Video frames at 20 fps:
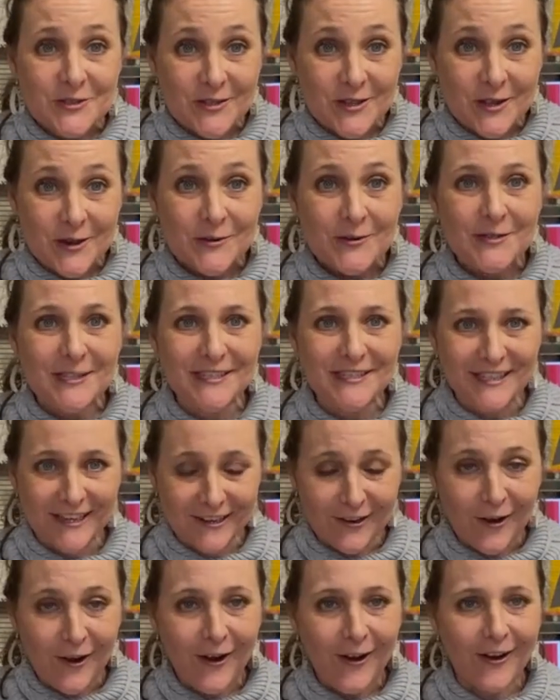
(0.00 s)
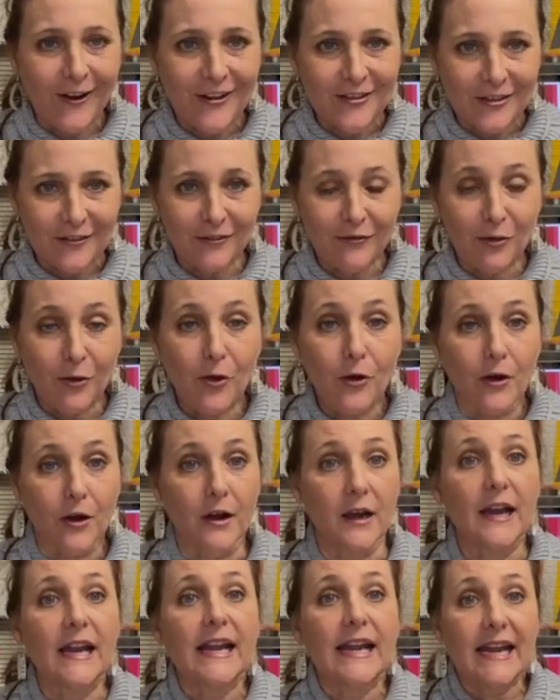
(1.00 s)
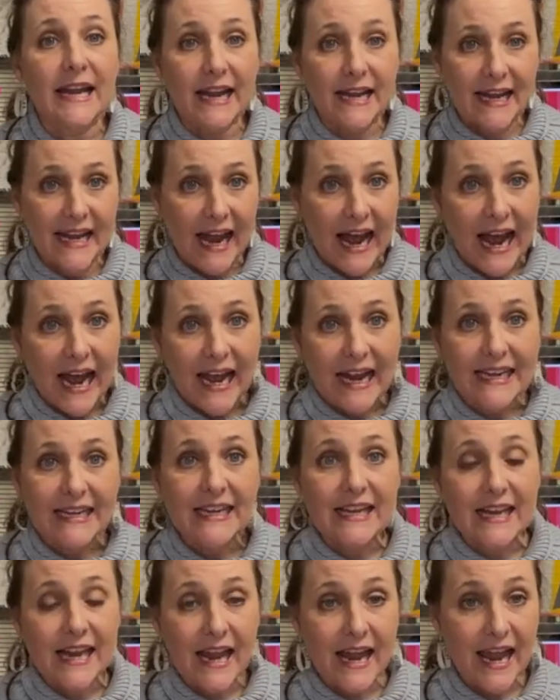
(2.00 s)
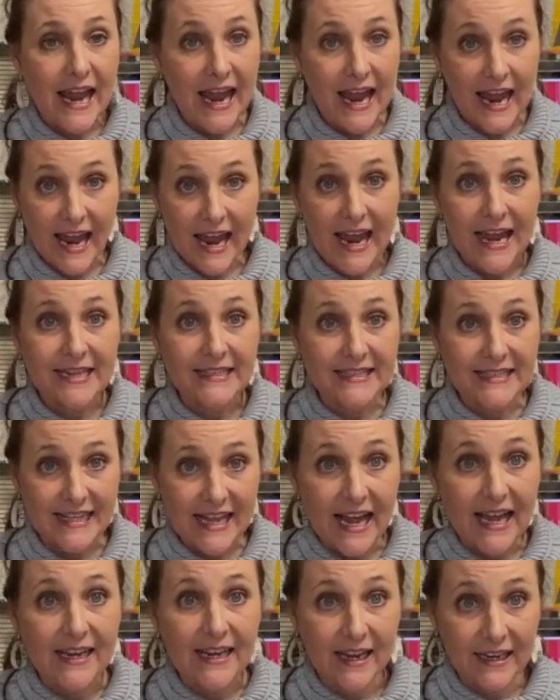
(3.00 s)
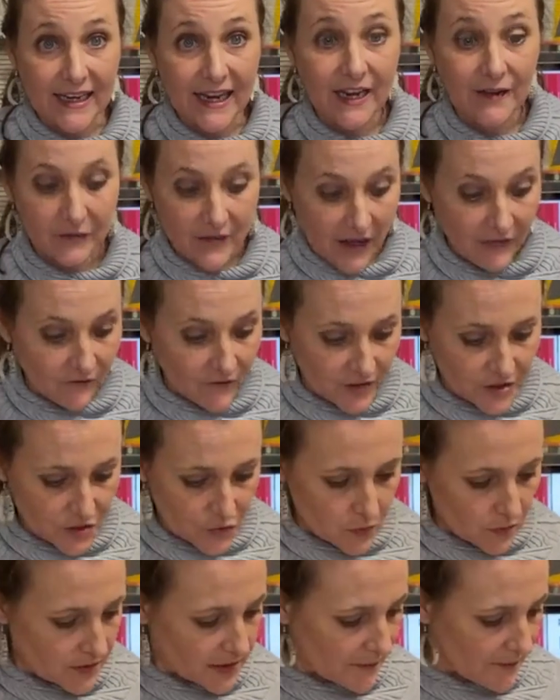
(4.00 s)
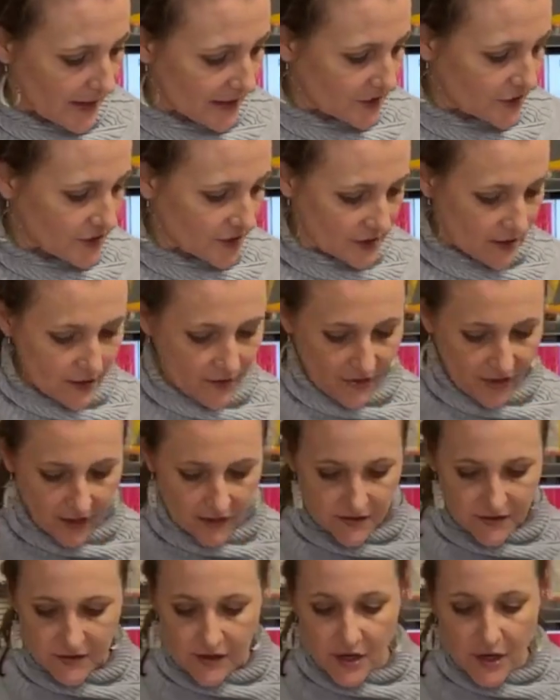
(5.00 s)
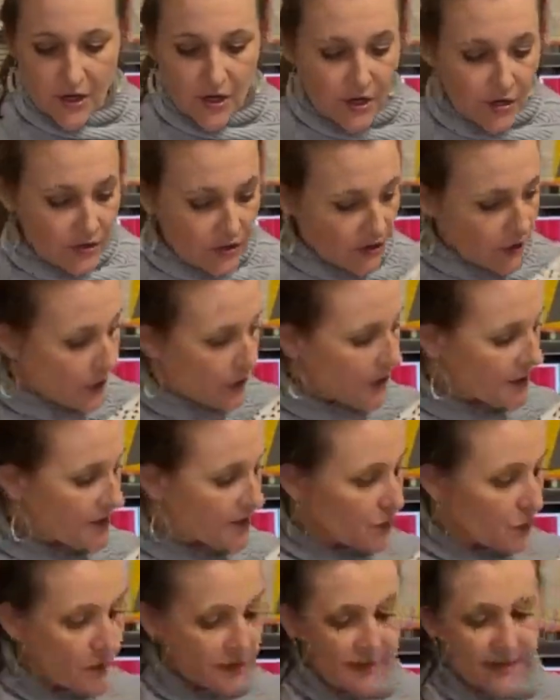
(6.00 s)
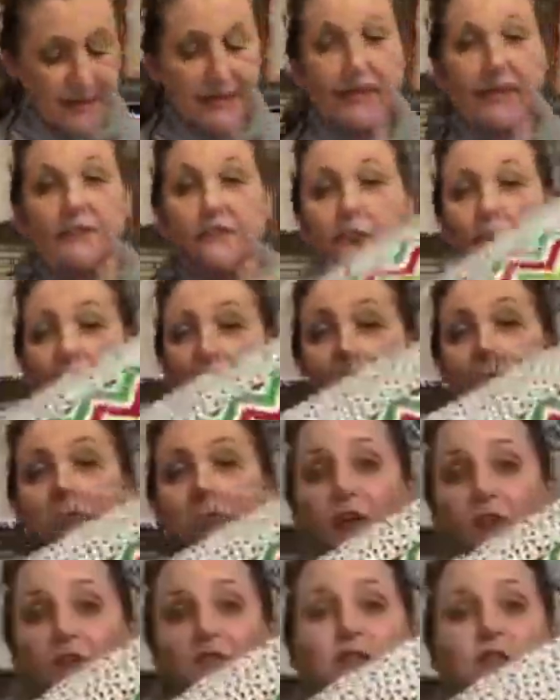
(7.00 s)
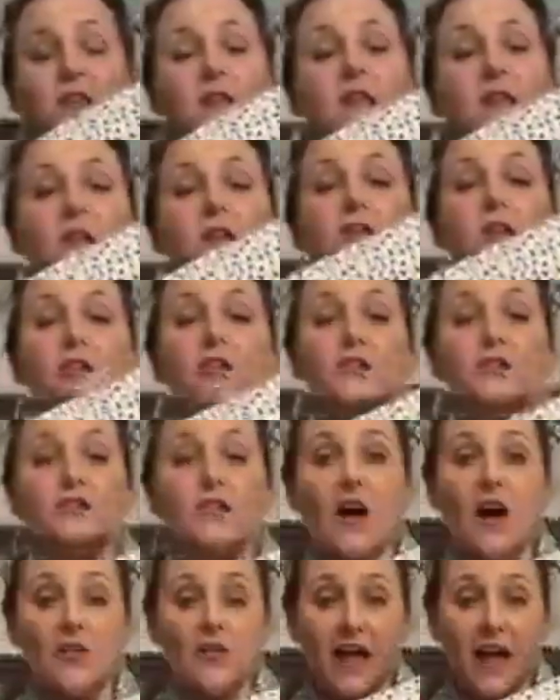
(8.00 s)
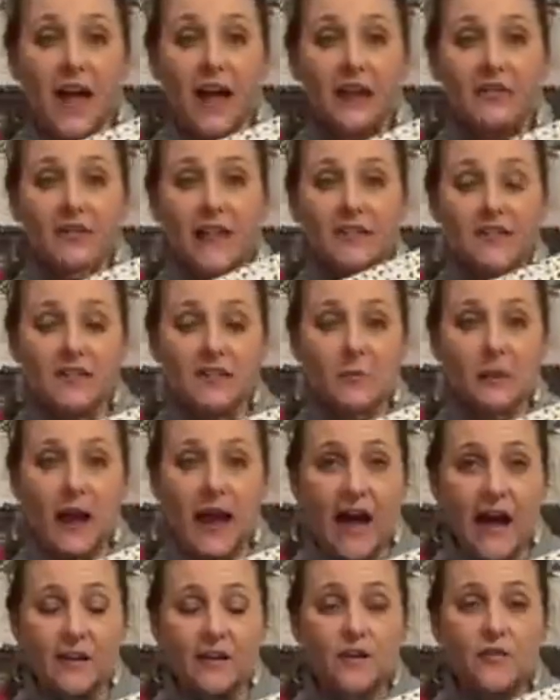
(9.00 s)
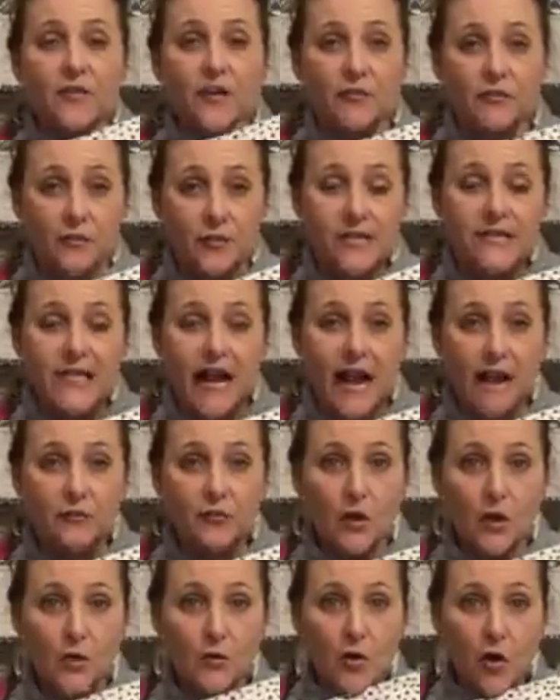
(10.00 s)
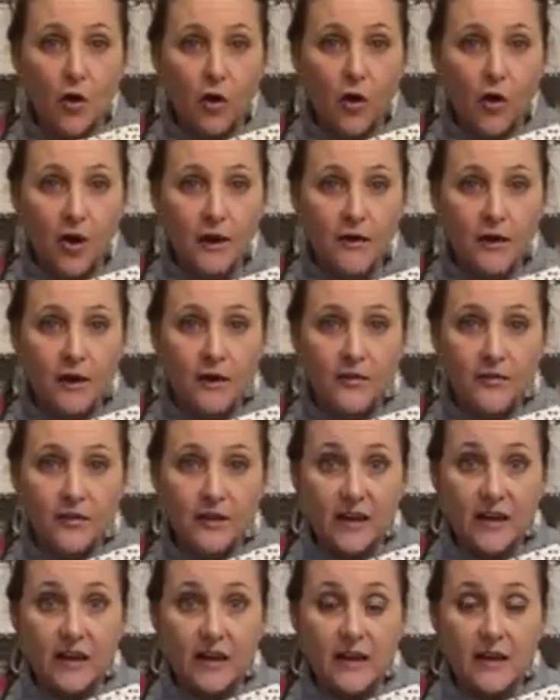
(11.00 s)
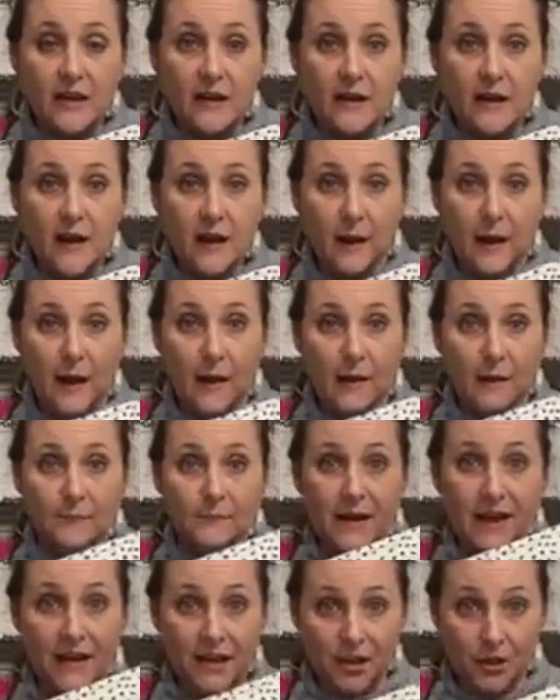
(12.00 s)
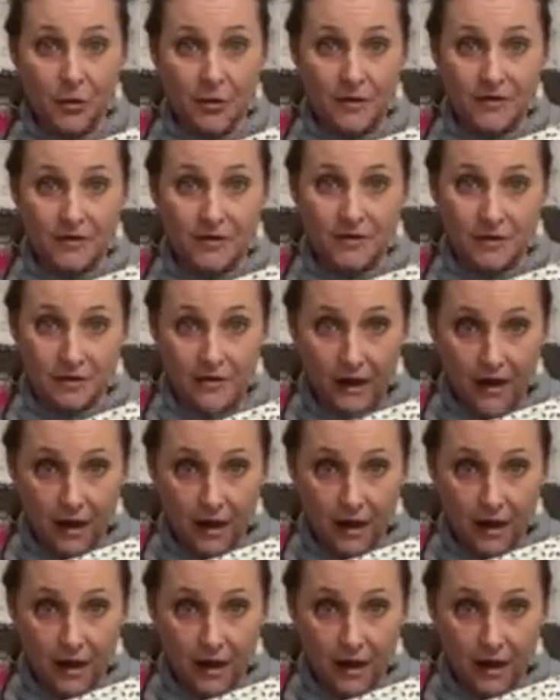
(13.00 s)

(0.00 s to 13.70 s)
notice it on the floor. It kind of adds that, again, that visual dimension to things. So this was the gift wrap version. You saw that. That's the pattern, the free download on the AQS